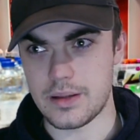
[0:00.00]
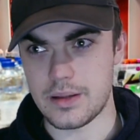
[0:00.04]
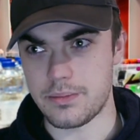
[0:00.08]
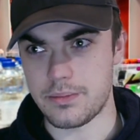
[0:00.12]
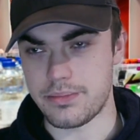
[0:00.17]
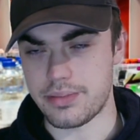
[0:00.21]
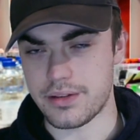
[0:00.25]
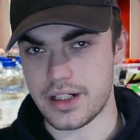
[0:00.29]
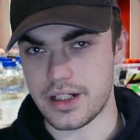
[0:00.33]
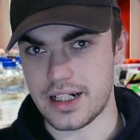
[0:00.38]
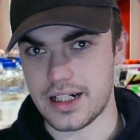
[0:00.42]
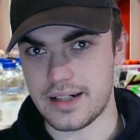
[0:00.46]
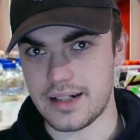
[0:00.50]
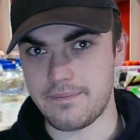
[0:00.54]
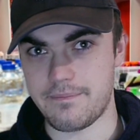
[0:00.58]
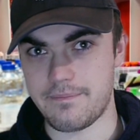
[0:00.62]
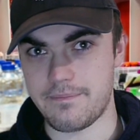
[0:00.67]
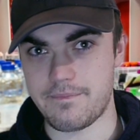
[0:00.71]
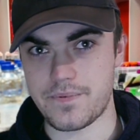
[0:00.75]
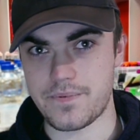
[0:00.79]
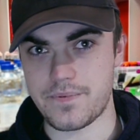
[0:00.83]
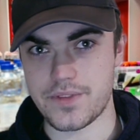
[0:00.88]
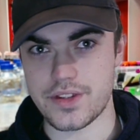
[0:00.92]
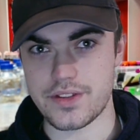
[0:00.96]
But
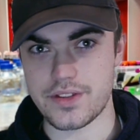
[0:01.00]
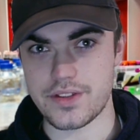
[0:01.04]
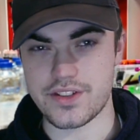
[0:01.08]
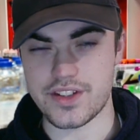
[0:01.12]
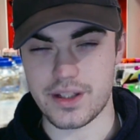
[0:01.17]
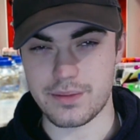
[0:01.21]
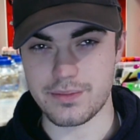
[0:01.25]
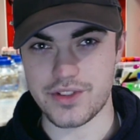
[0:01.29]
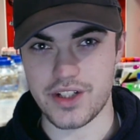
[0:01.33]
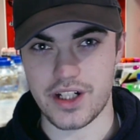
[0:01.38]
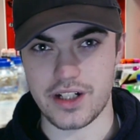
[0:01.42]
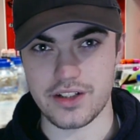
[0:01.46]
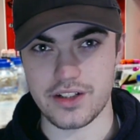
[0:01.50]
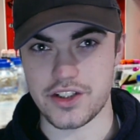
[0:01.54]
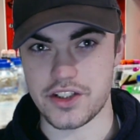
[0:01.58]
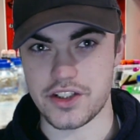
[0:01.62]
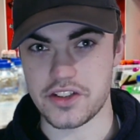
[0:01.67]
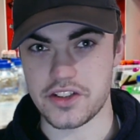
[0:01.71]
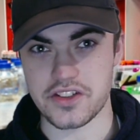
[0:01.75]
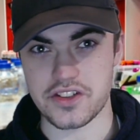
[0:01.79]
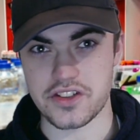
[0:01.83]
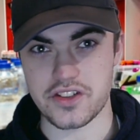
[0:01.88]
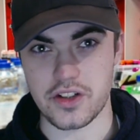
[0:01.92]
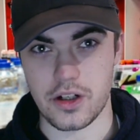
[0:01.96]
sometimes you
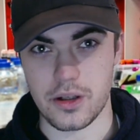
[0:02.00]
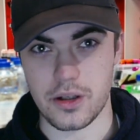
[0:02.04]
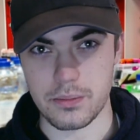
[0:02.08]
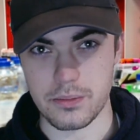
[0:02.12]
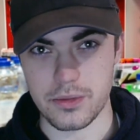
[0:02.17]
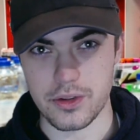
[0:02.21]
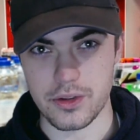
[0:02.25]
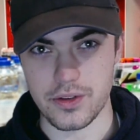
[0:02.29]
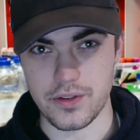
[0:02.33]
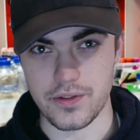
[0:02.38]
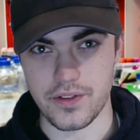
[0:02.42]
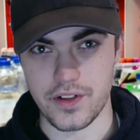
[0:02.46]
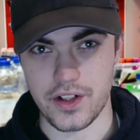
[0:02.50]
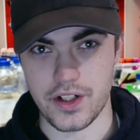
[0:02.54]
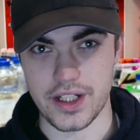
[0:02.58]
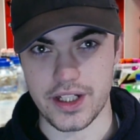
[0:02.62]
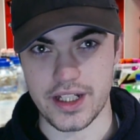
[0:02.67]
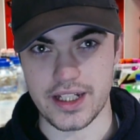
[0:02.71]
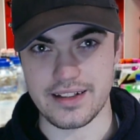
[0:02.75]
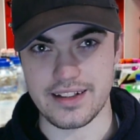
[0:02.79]
just got to move on.